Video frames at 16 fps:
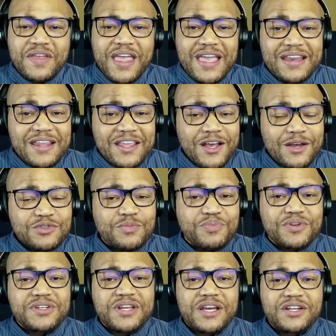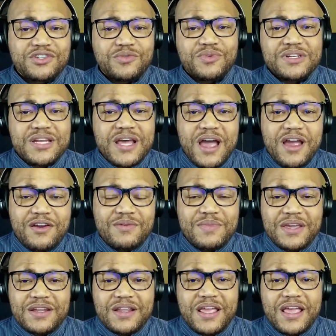And it helps you protect your
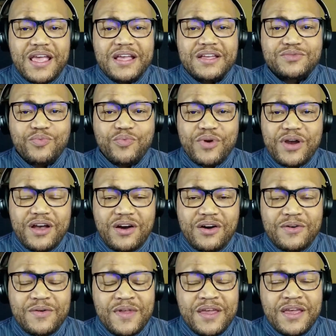retirement as well.